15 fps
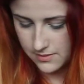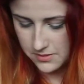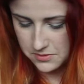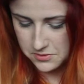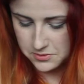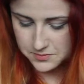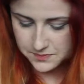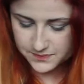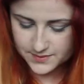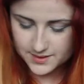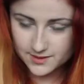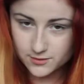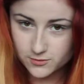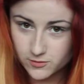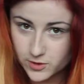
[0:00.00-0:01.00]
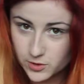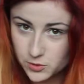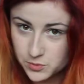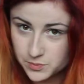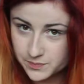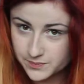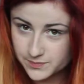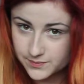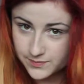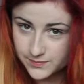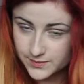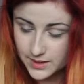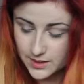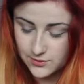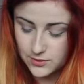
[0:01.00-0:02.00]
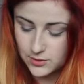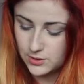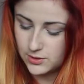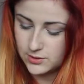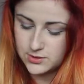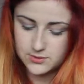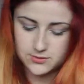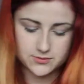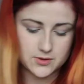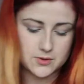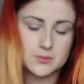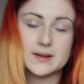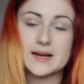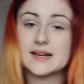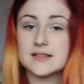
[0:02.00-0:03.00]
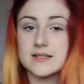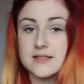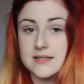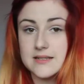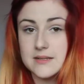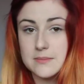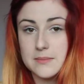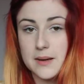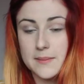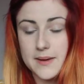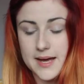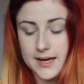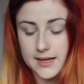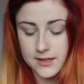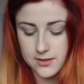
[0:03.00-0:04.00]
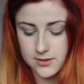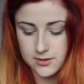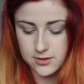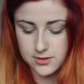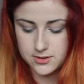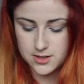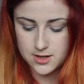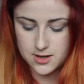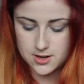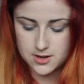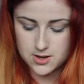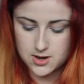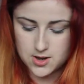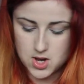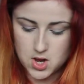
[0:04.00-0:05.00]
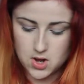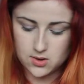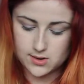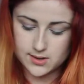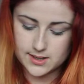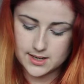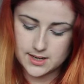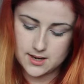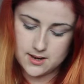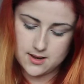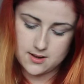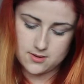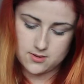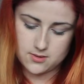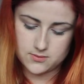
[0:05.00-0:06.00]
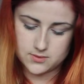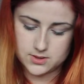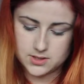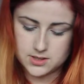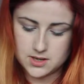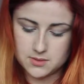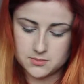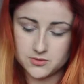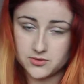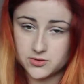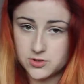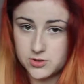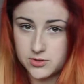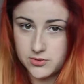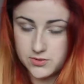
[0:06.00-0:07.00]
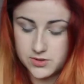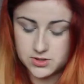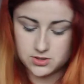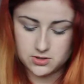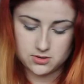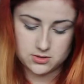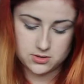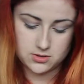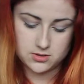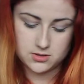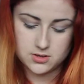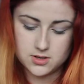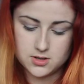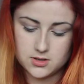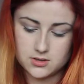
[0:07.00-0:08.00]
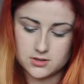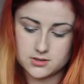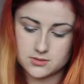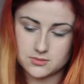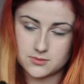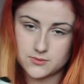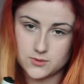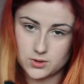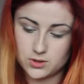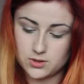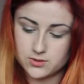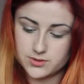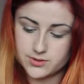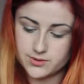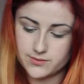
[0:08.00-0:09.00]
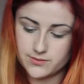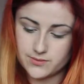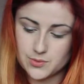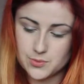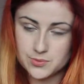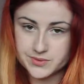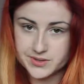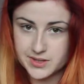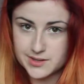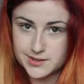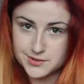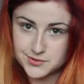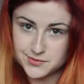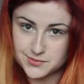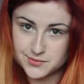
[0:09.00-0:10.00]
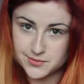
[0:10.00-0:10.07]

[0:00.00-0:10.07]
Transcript: Oh, film. I've got lots of film canisters in my bag because I'm a photography student. So I've got lots of films like this from